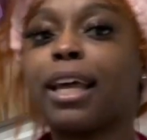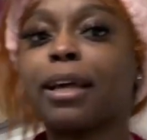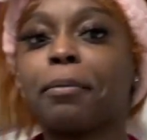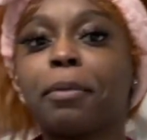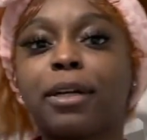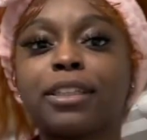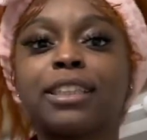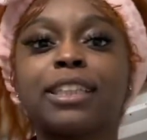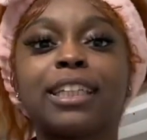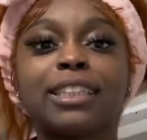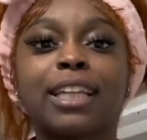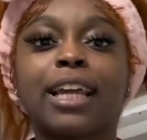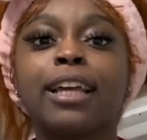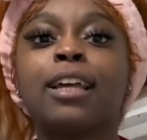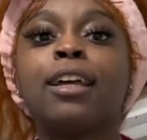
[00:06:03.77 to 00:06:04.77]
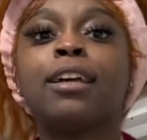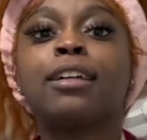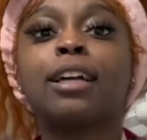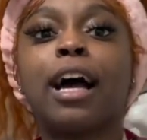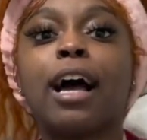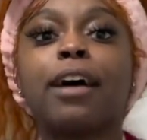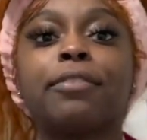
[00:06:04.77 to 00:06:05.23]
a person that's like
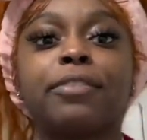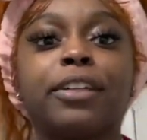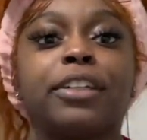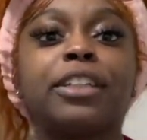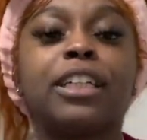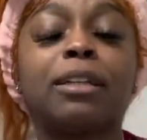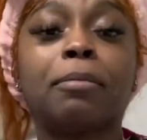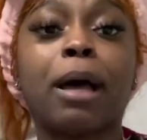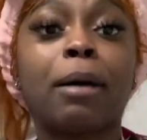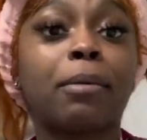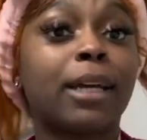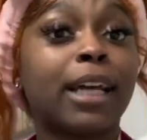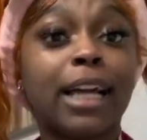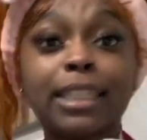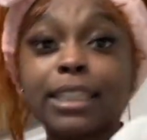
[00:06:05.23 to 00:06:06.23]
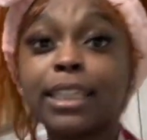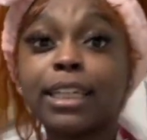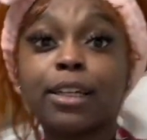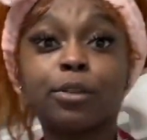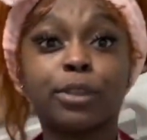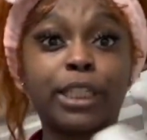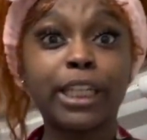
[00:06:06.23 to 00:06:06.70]
God fearing in the Bible. Like I see it
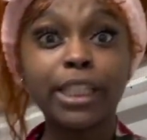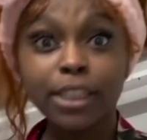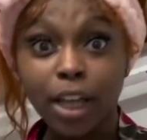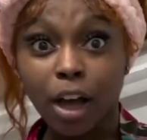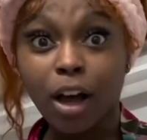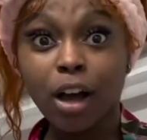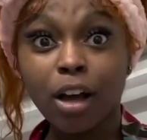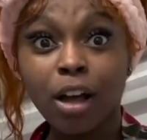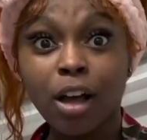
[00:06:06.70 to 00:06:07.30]
on TikTok.